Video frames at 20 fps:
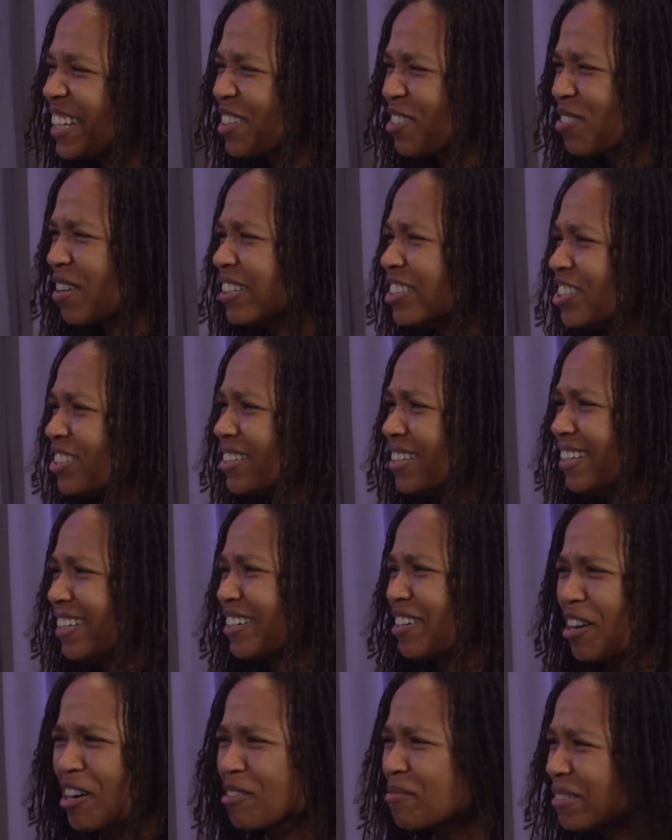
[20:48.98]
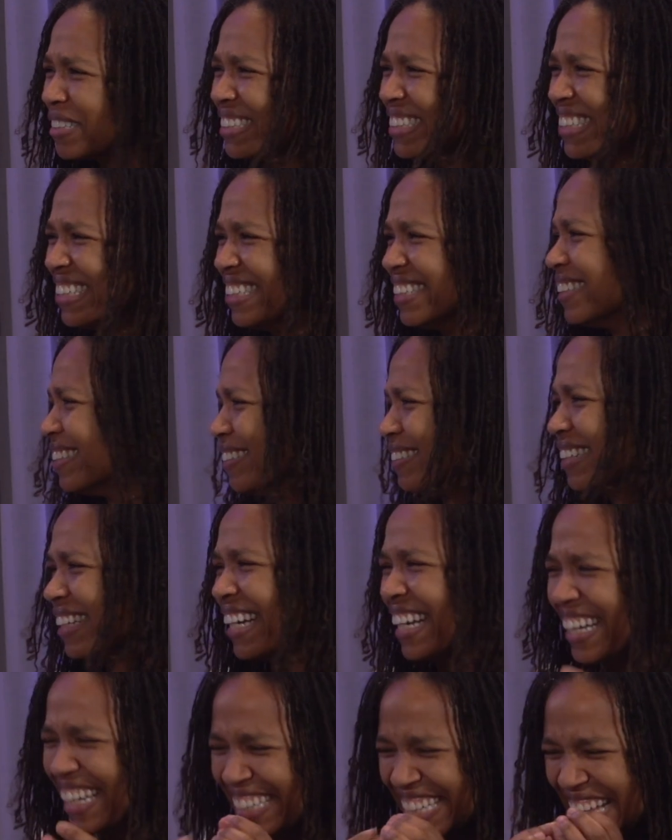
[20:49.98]
Crunchy, caramely. Oh
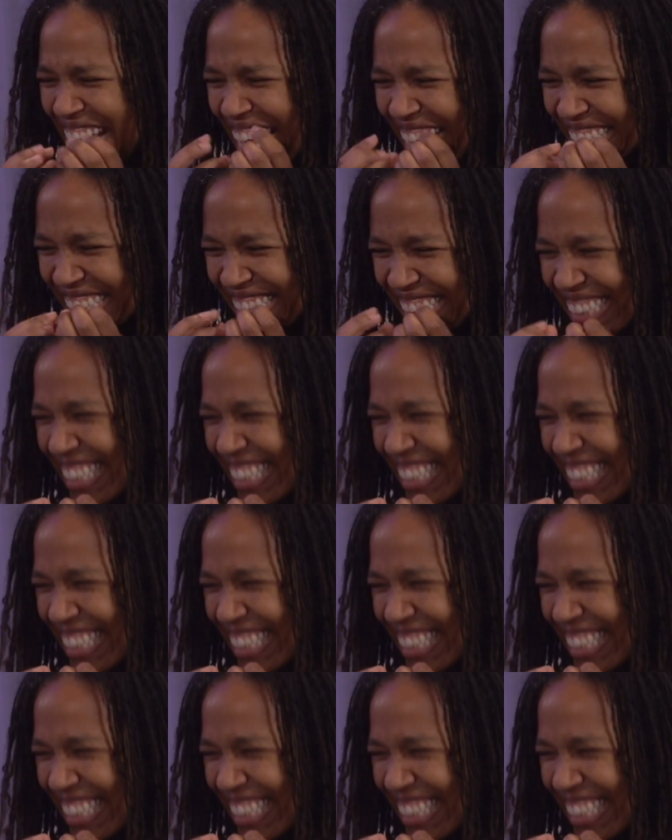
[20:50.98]
God, yes.